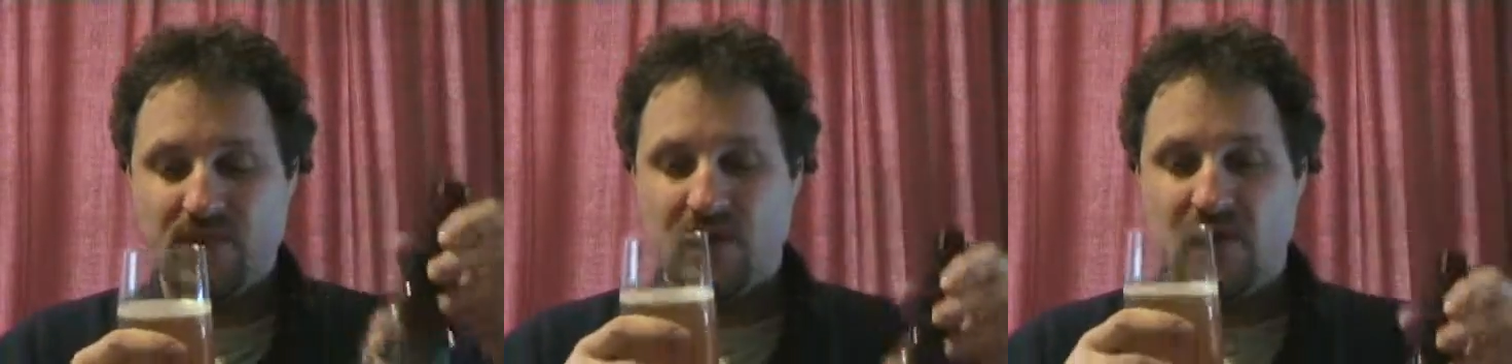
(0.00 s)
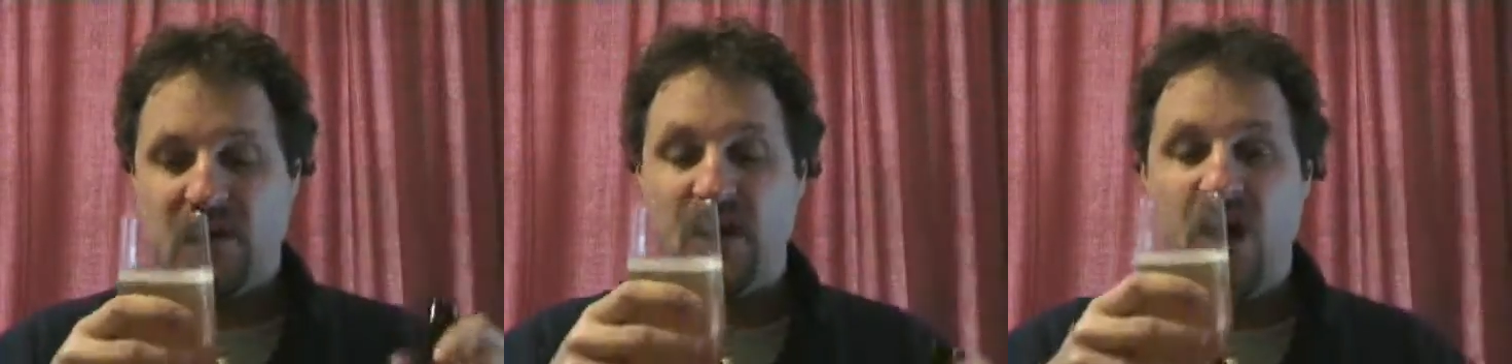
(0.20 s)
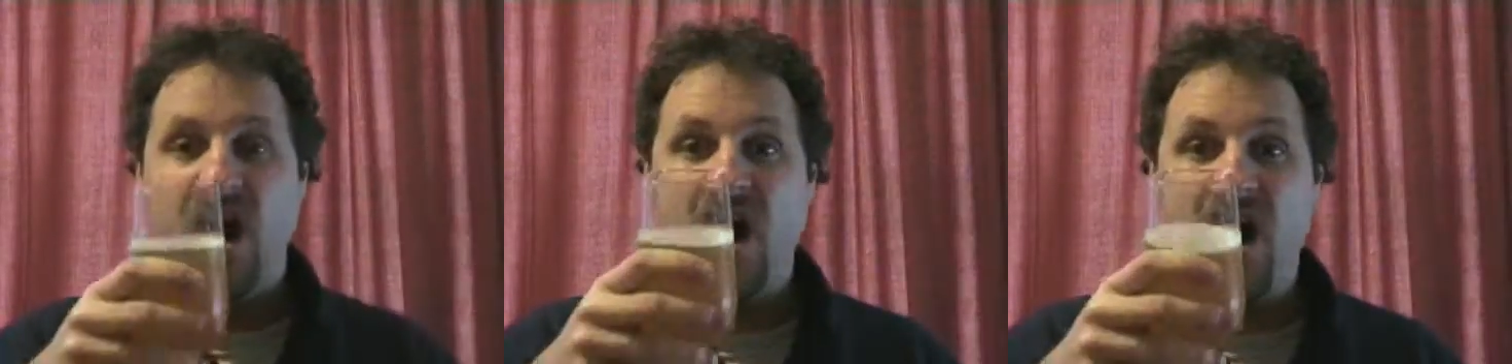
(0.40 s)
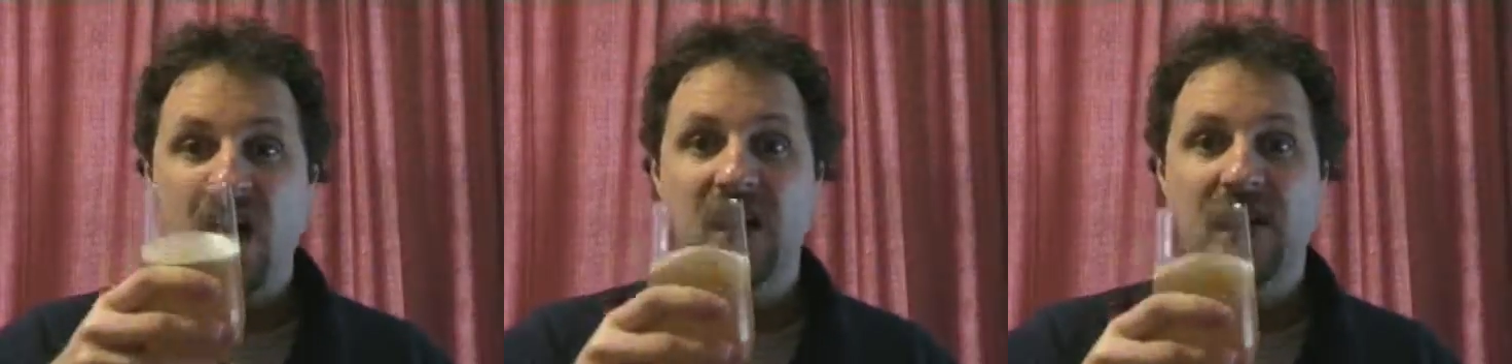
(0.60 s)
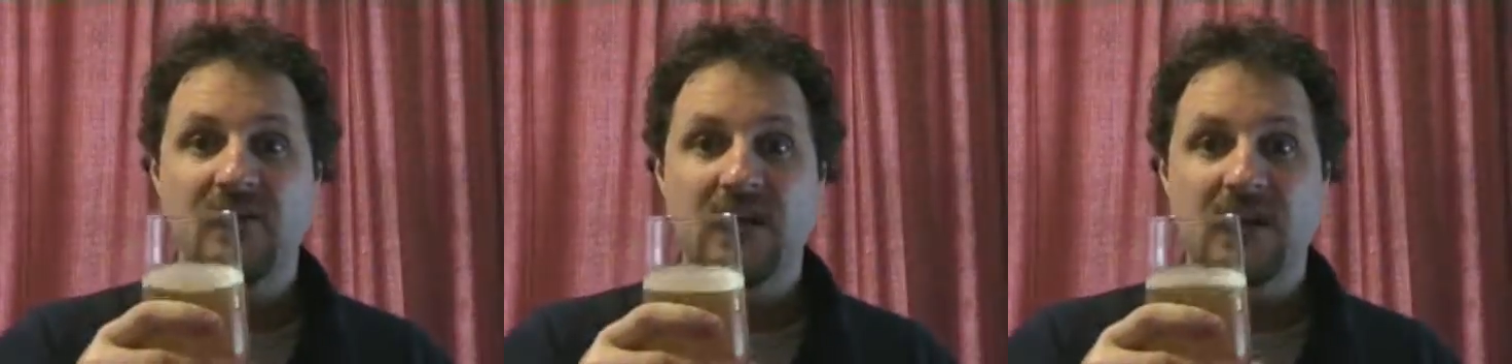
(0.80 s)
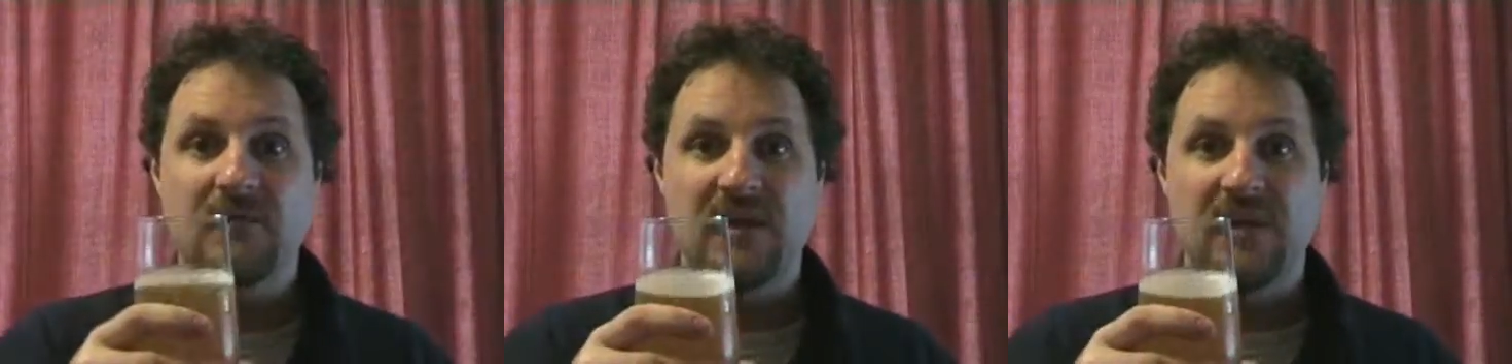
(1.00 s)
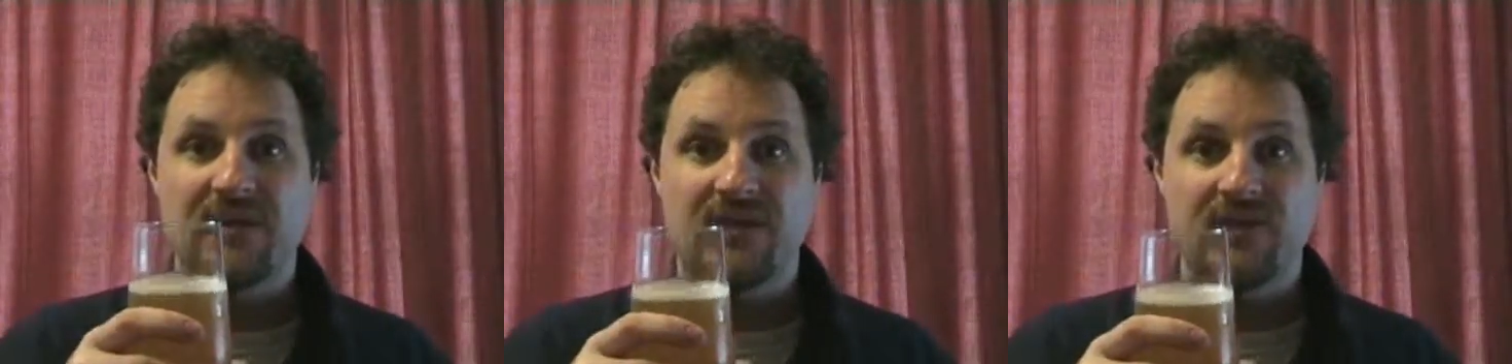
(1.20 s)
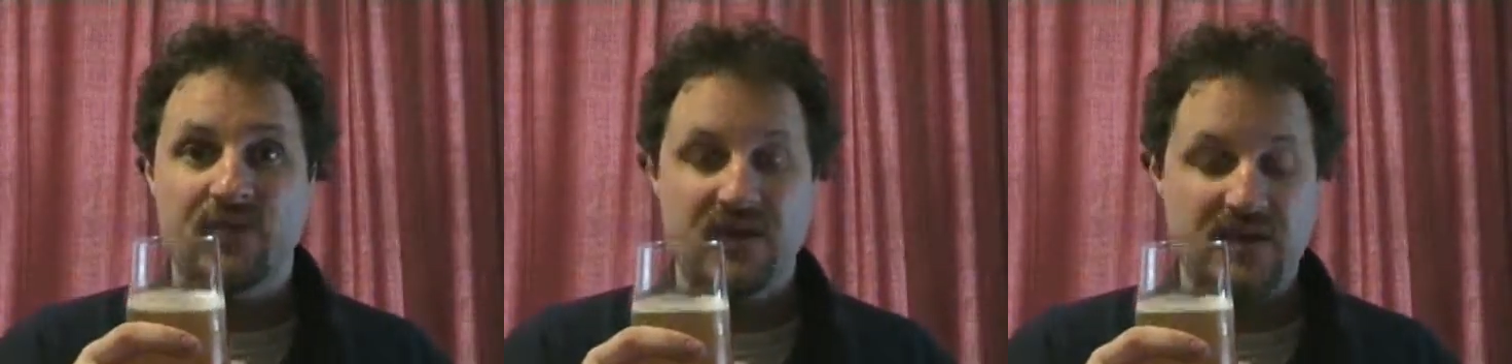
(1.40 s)
I highly recommend
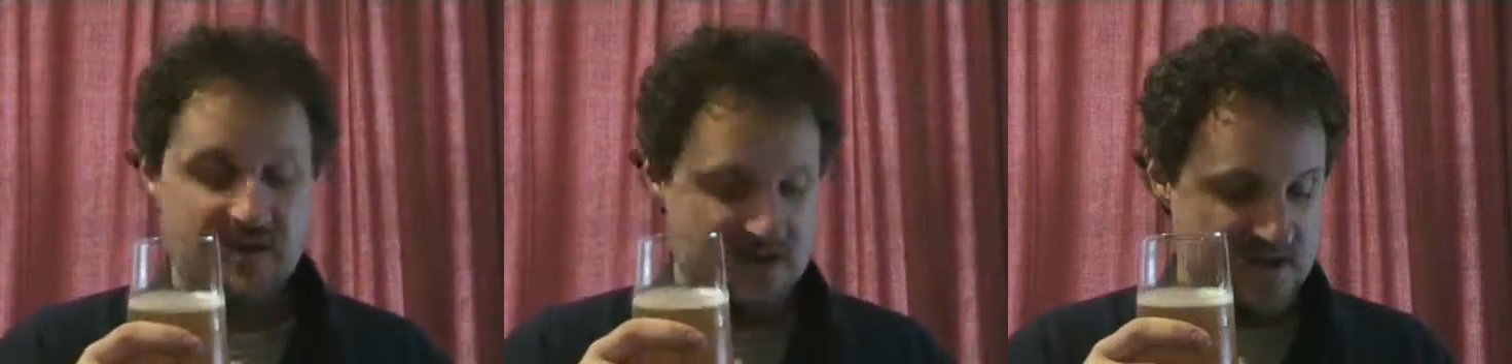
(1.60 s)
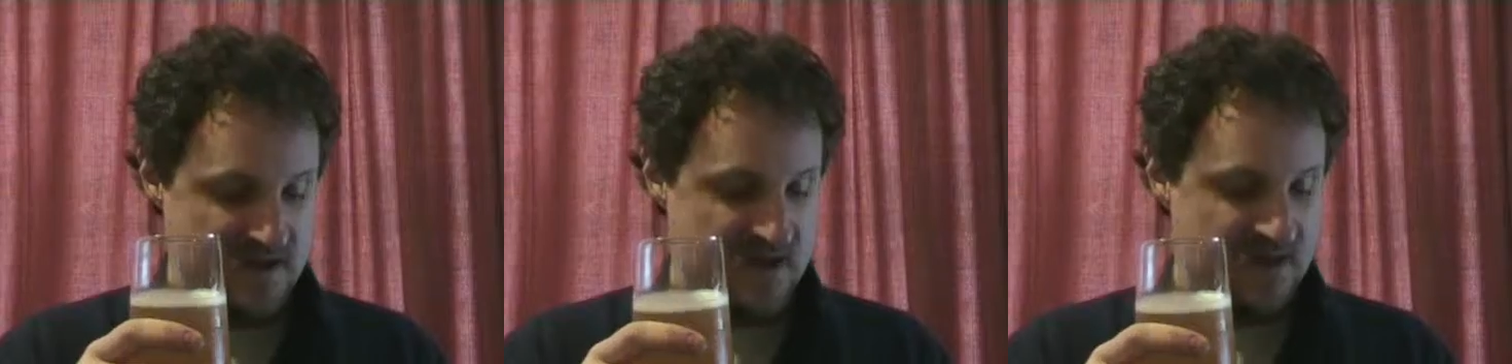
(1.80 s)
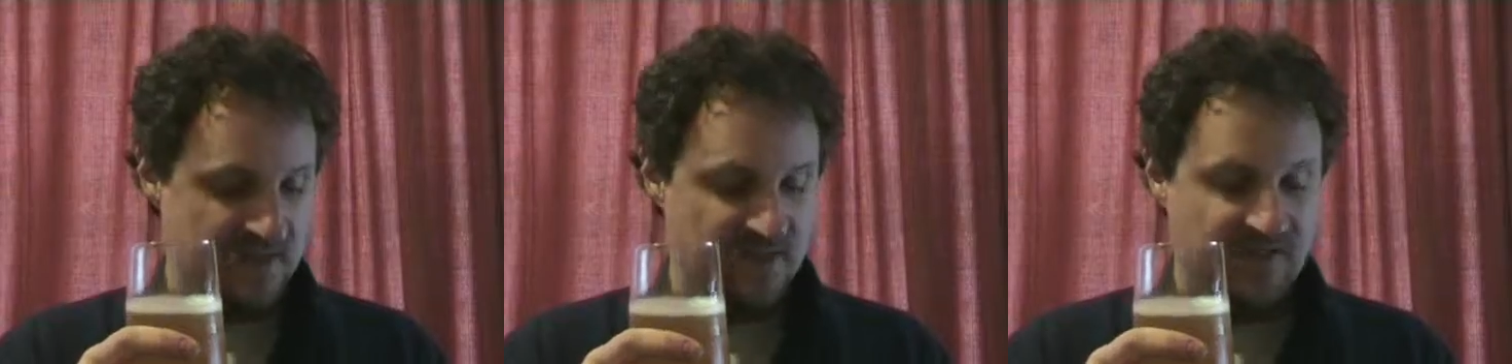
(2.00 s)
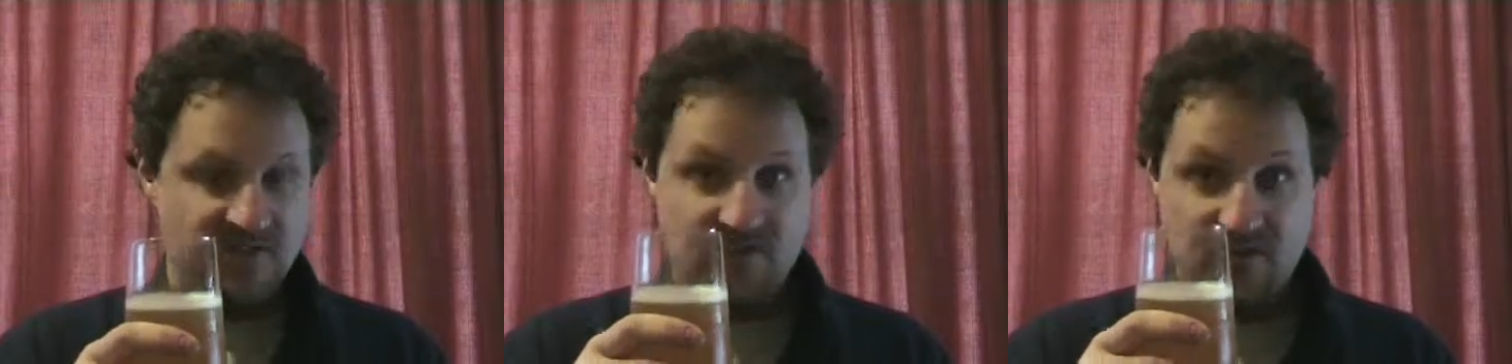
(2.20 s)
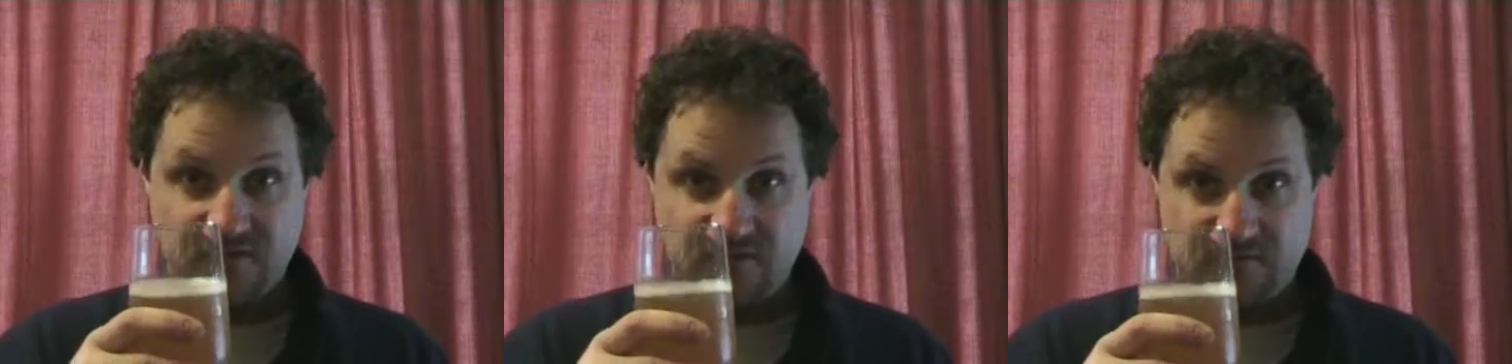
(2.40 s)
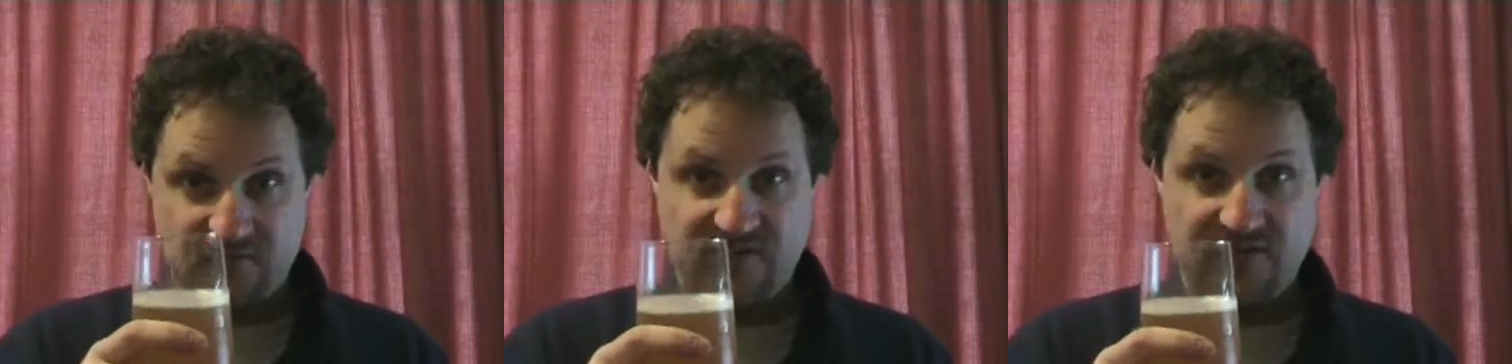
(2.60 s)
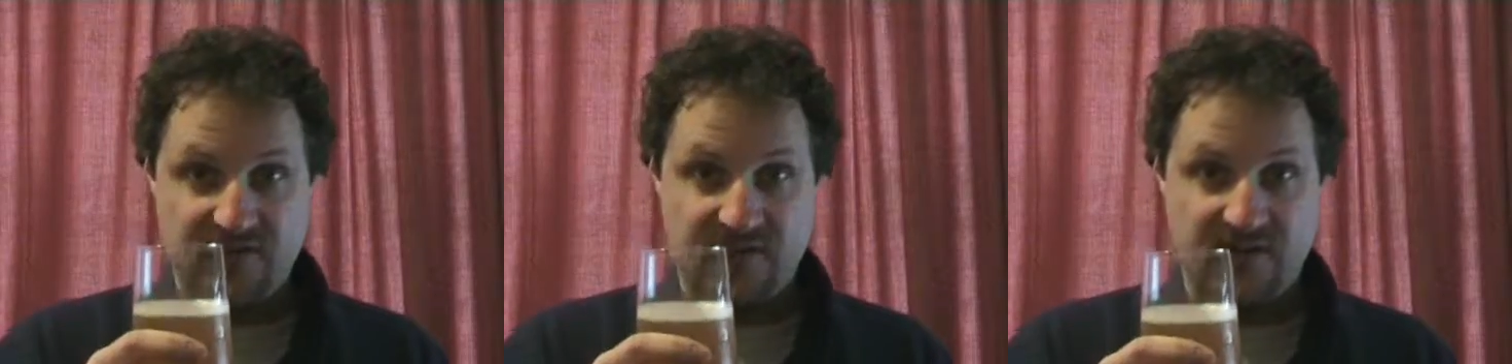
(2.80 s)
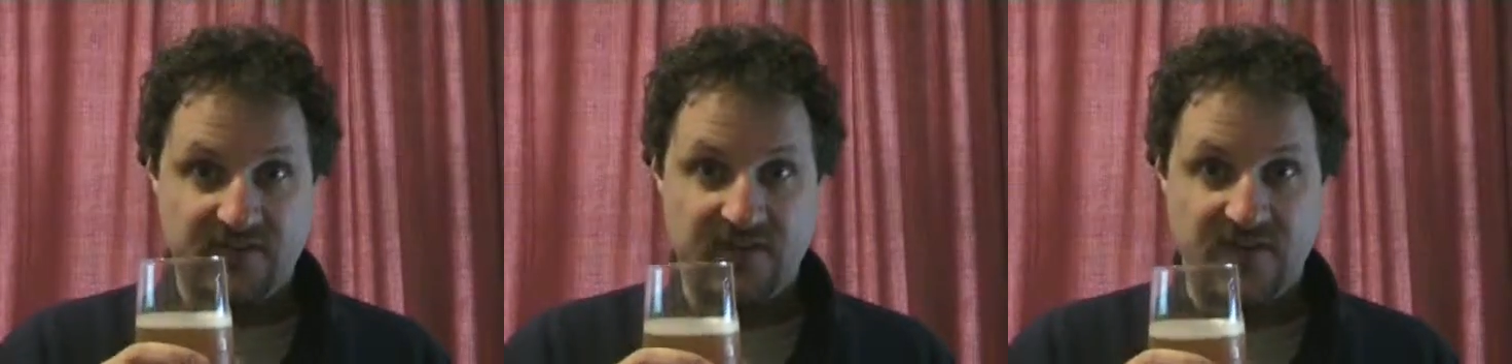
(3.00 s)
this one. This has got some serious